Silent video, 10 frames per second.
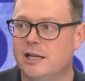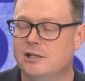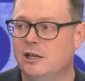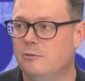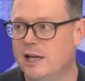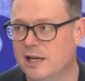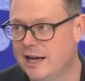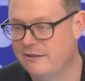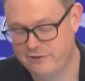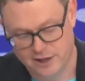so that we could
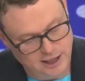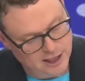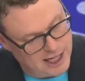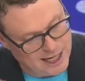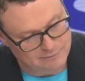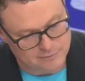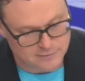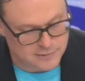have um,